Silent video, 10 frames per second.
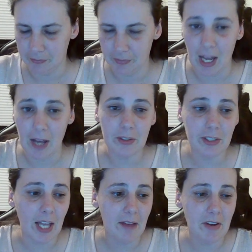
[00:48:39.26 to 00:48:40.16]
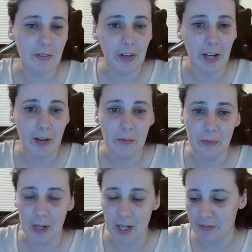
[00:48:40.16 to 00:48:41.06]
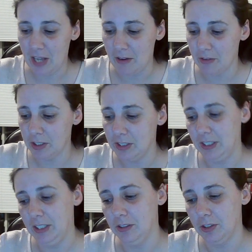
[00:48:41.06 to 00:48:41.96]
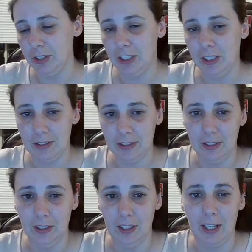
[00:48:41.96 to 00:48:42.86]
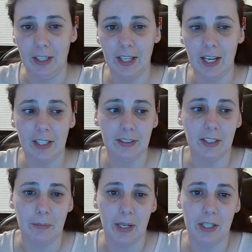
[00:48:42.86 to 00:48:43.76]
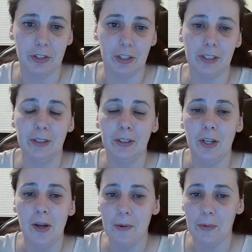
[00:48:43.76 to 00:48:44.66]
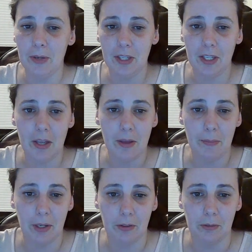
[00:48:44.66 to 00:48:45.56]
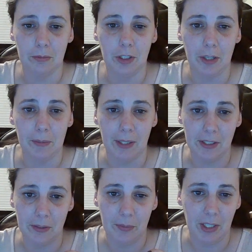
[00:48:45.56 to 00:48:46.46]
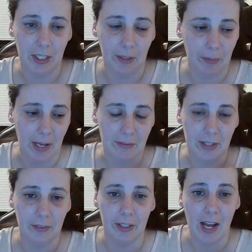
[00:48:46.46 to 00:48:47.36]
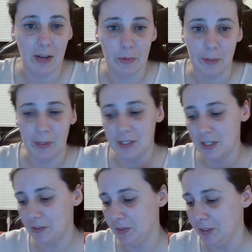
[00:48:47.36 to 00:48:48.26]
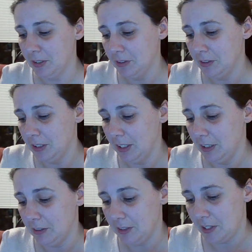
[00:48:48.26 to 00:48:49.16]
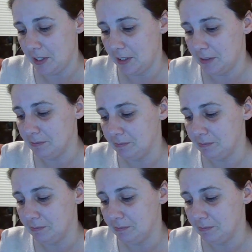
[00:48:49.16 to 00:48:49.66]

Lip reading: I've always seen cookies and cakes and pastries with the pickled cherry blossom in it, but I've never had one myself. And